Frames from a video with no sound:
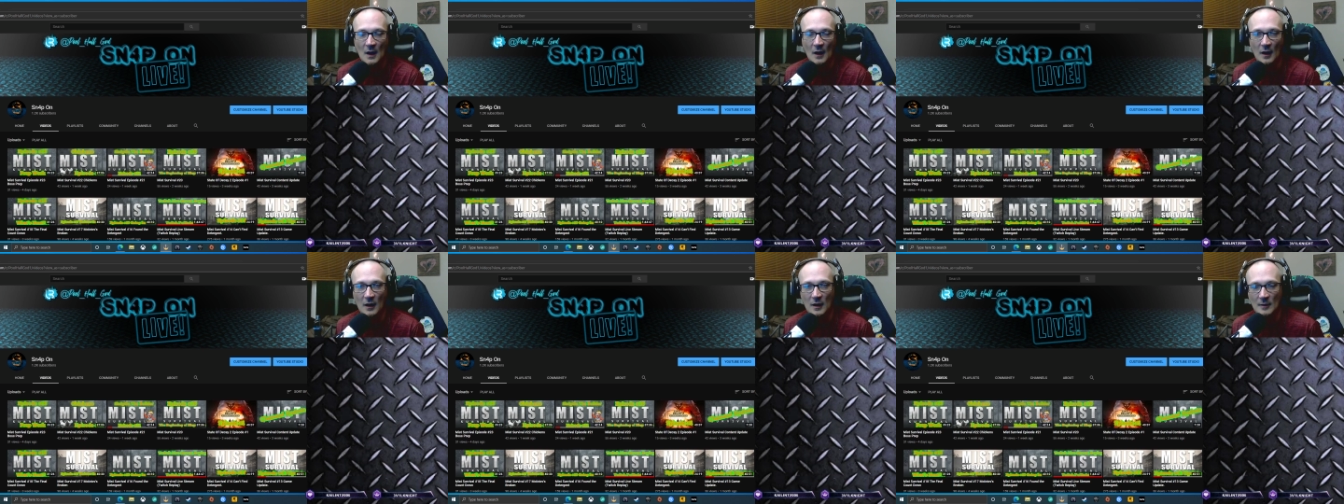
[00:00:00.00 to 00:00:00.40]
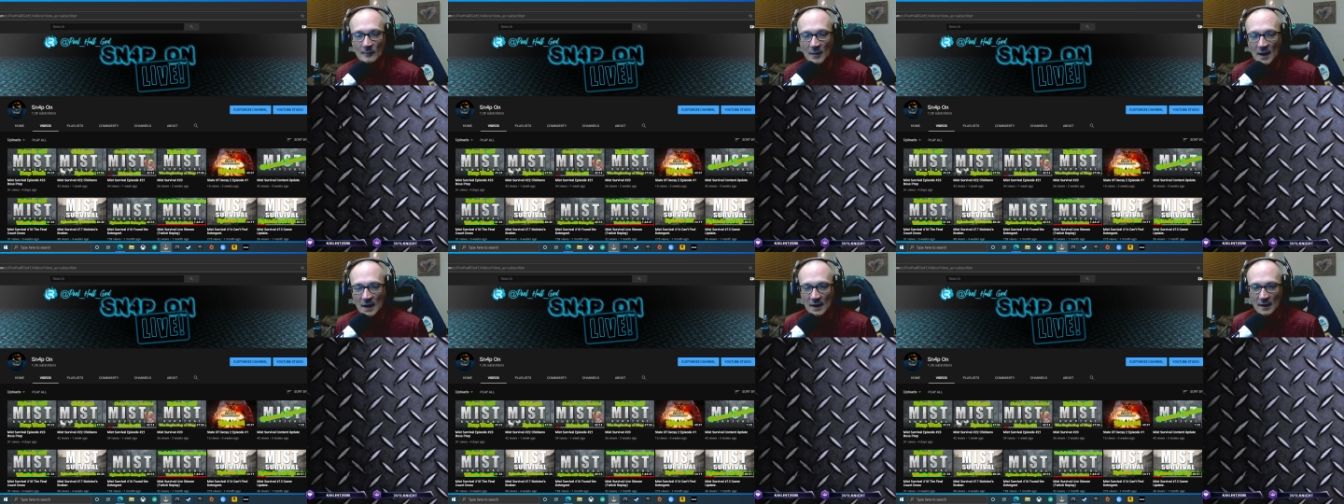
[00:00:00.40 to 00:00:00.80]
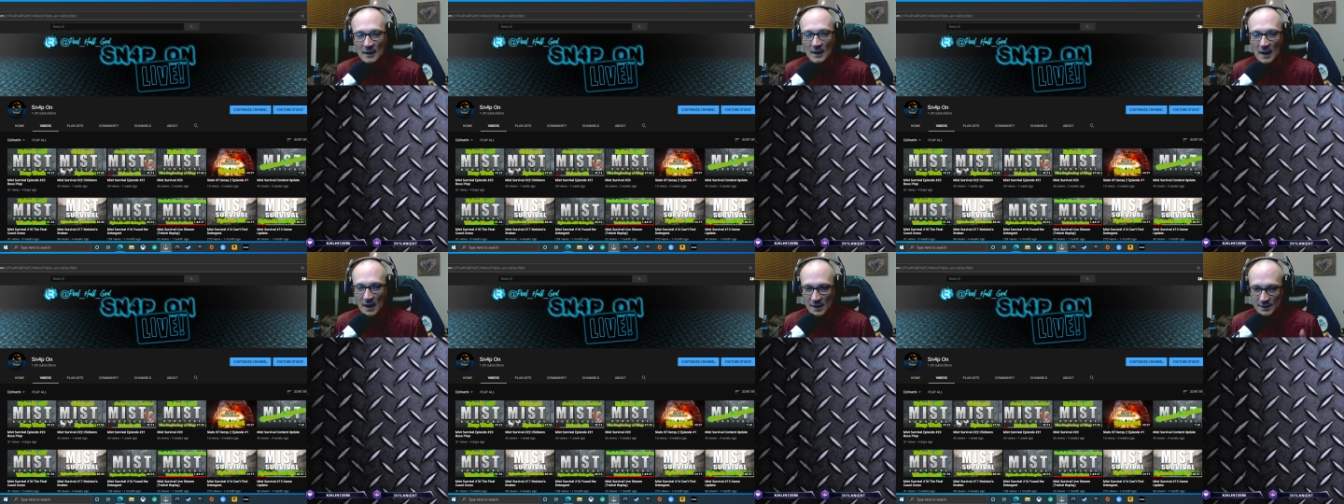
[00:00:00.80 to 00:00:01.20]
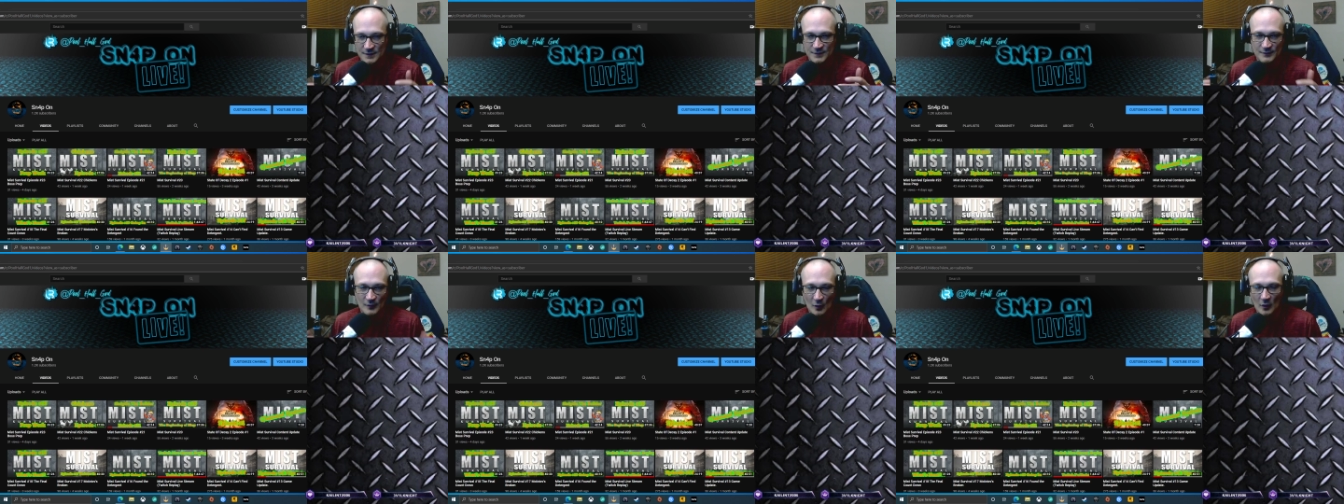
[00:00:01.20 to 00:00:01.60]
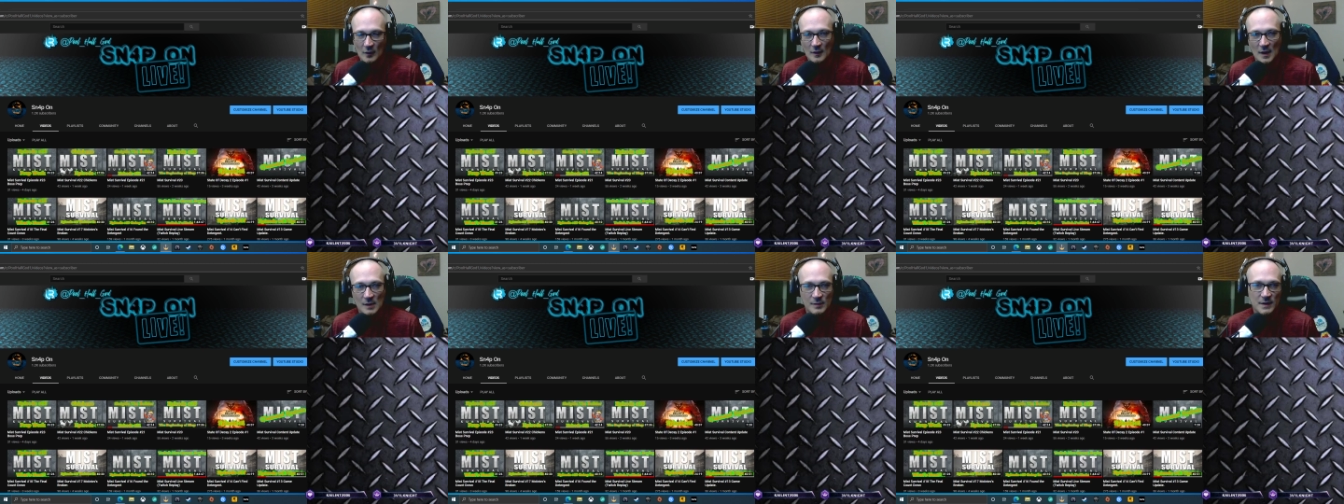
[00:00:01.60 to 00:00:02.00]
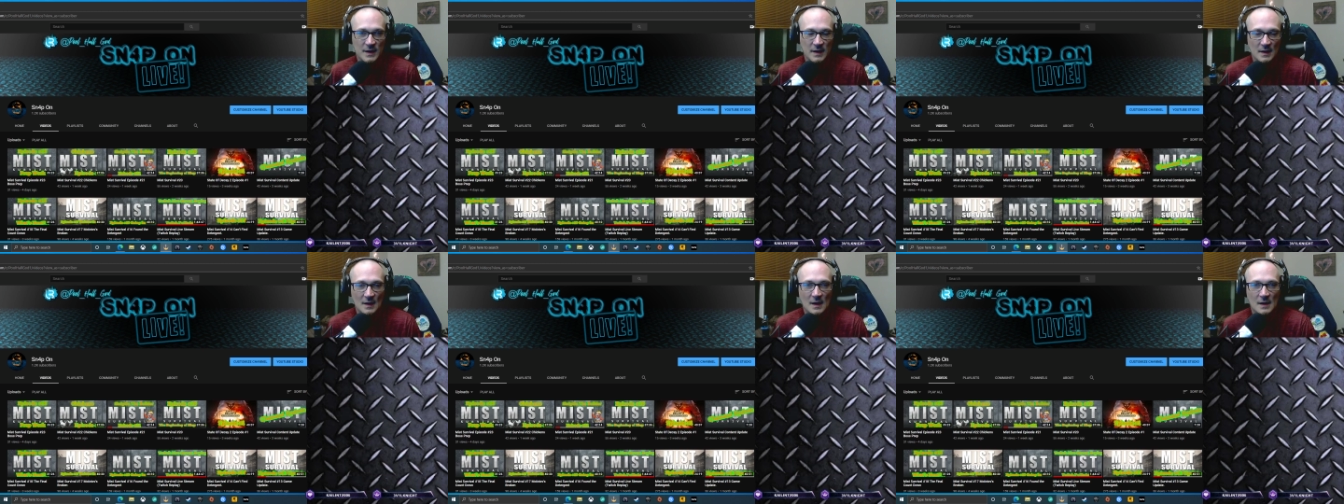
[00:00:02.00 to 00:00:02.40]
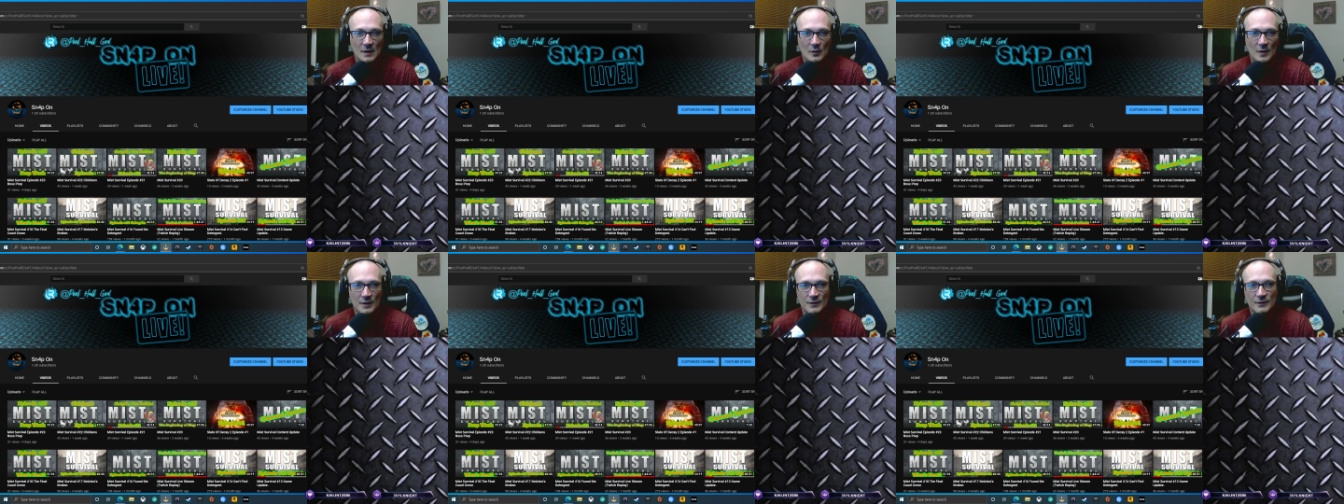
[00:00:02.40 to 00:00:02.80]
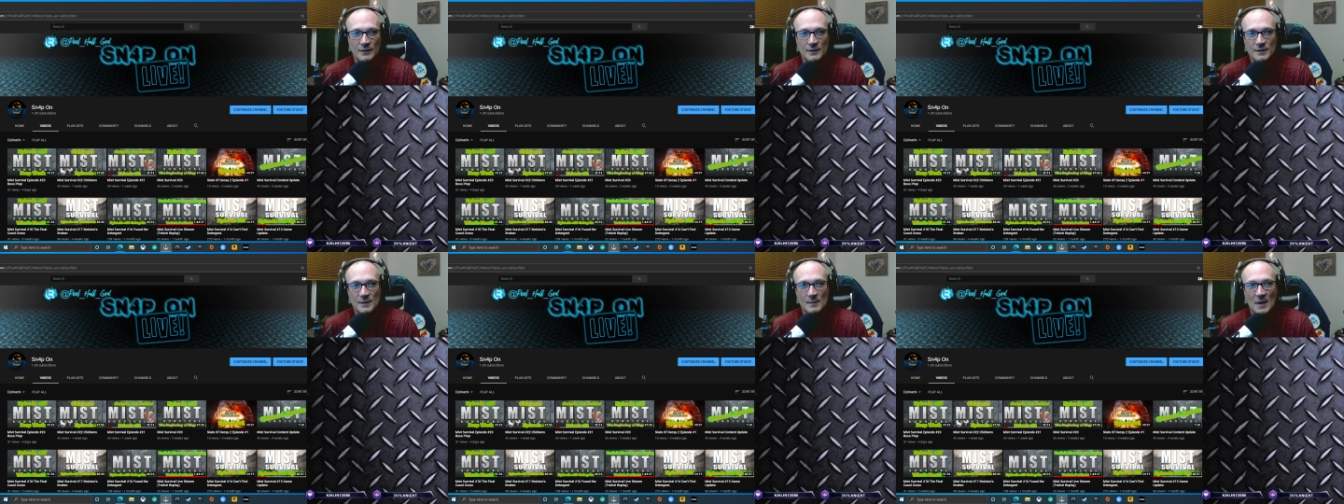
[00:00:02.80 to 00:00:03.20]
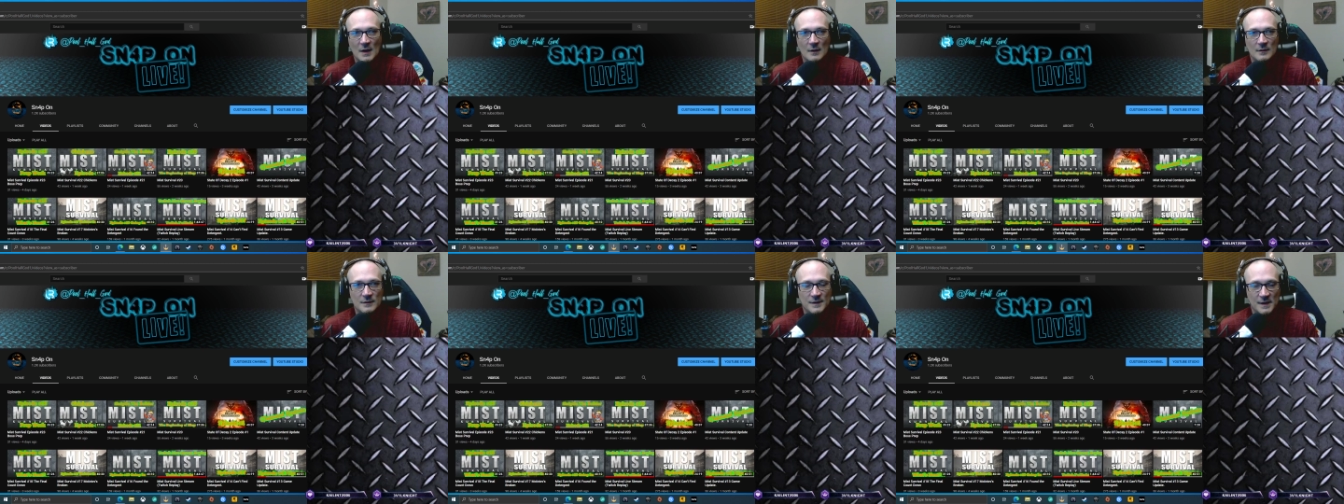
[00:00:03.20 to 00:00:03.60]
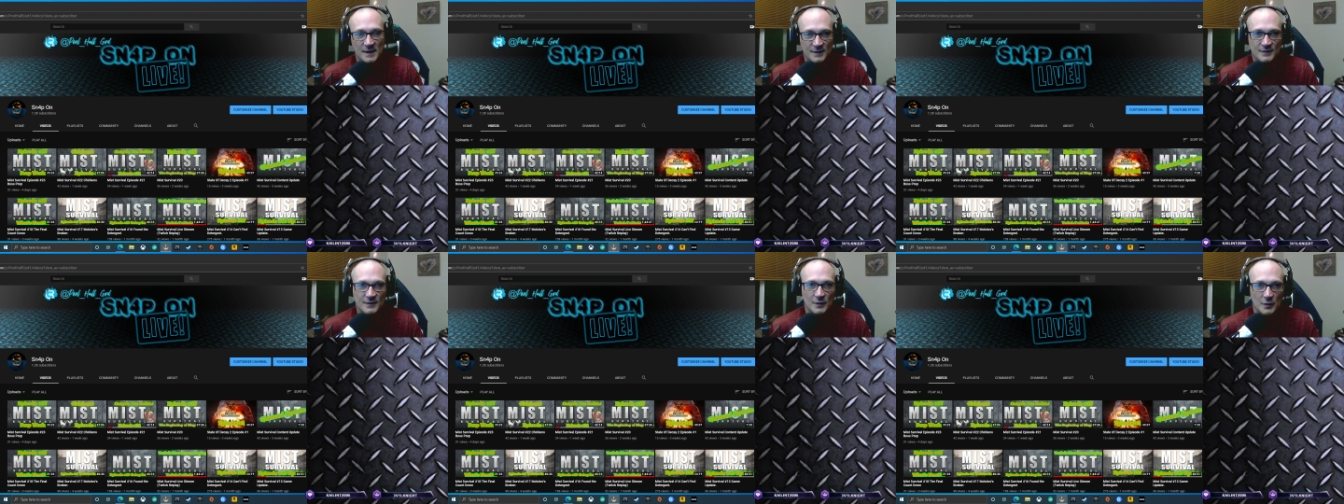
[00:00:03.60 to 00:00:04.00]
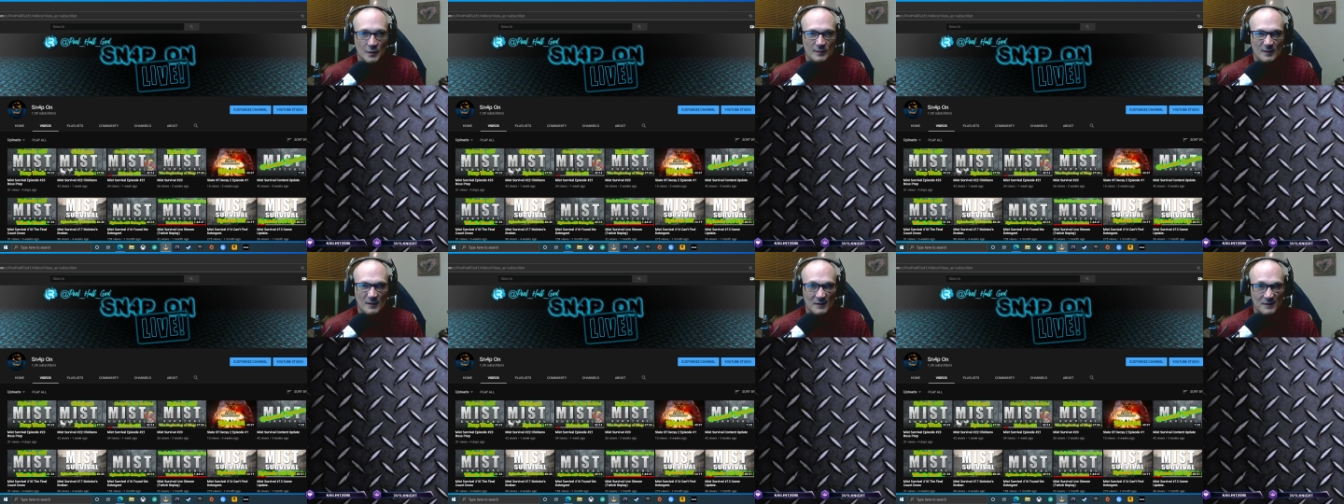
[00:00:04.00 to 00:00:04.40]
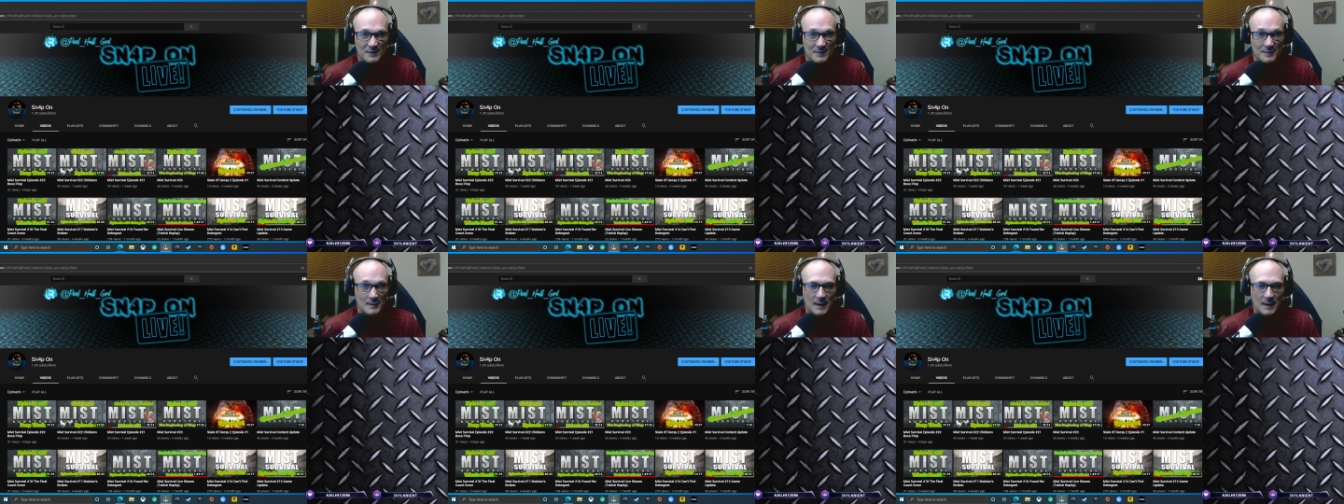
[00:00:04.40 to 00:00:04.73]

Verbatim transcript: Um, as for, I've been getting a lot of questions about DC Universe,